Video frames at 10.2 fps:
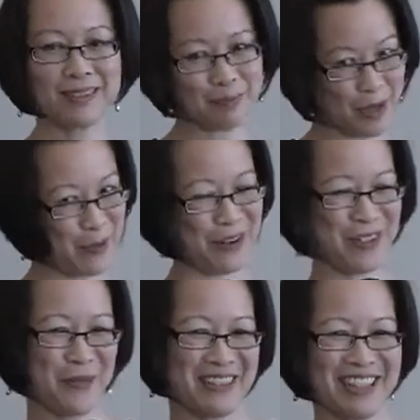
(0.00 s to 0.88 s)
by
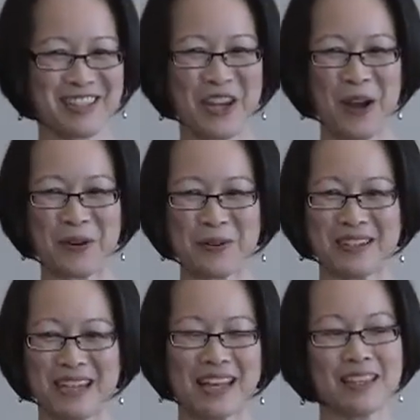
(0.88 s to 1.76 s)
partnering with the NGO
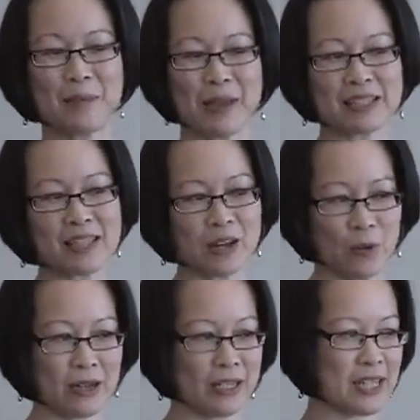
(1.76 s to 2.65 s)
that makes that
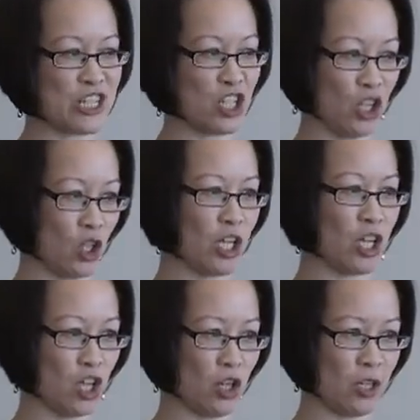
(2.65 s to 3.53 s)
organization look
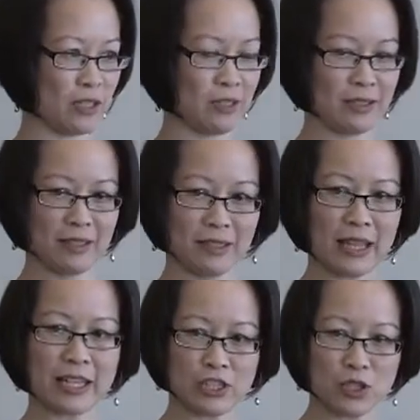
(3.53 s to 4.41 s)
good,
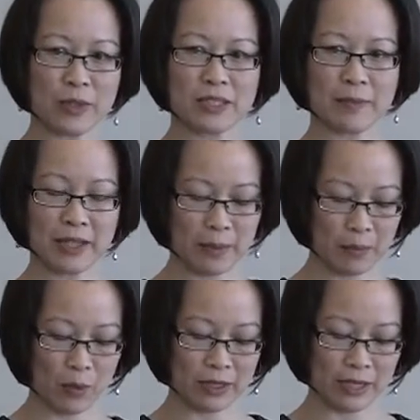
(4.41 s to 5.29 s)
like it's doing something
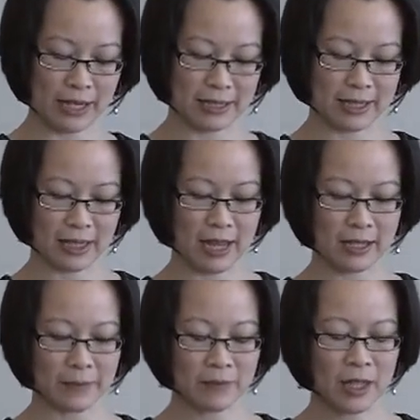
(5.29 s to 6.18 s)
important in
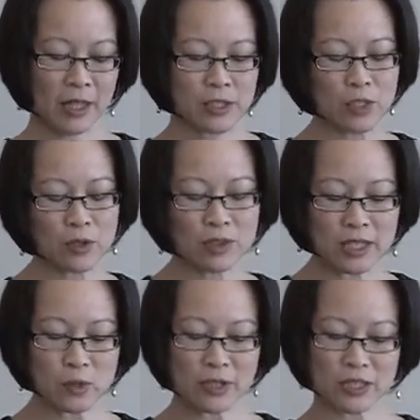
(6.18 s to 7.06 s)
society. So
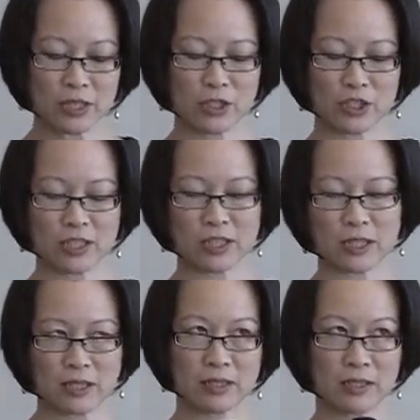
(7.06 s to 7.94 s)
this research
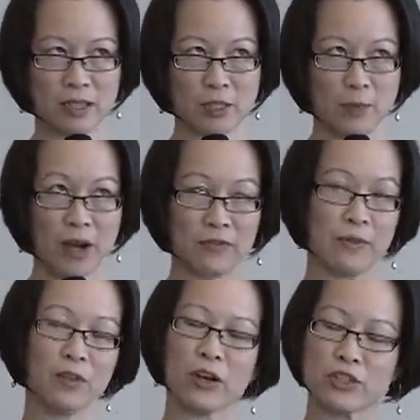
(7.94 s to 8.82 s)
is part of a
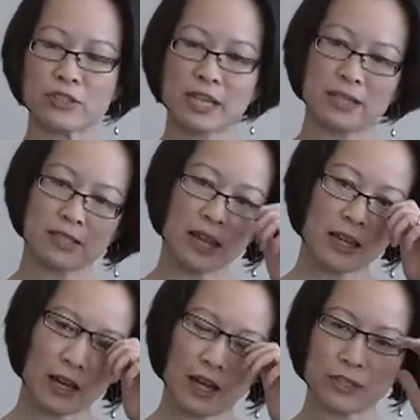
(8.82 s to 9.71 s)
larger data
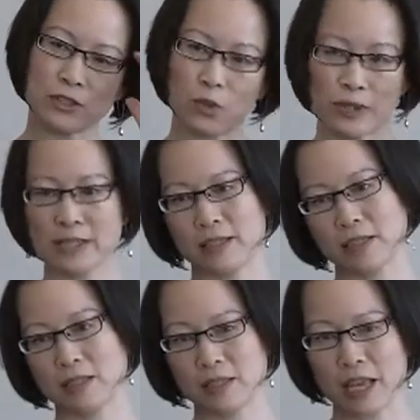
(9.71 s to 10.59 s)
set on
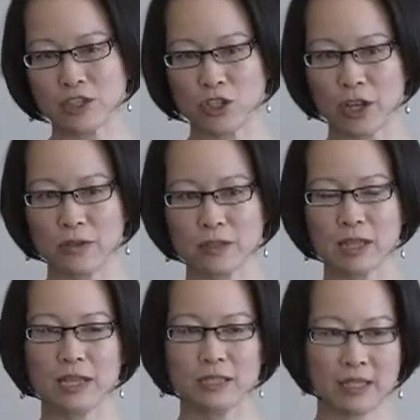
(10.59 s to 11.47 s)
26 NGOs.
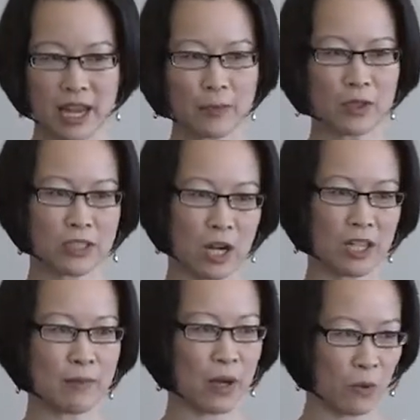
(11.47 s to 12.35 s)
Today I'm only
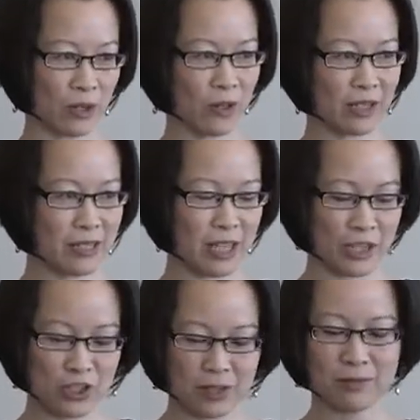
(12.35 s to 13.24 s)
talking about one
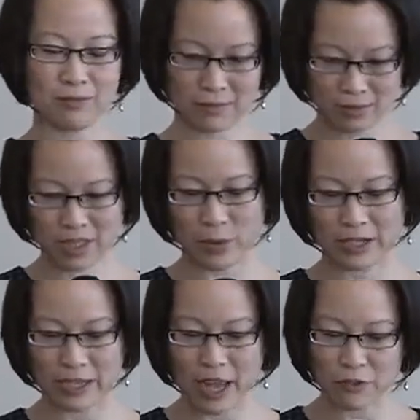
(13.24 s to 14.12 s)
organization,
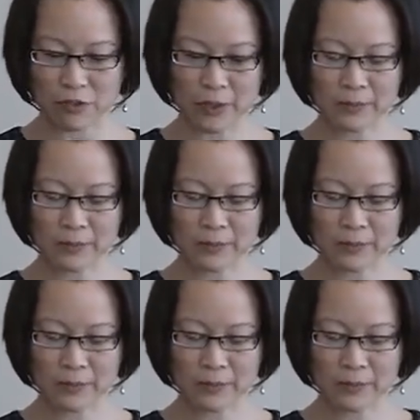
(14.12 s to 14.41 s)
CYDF.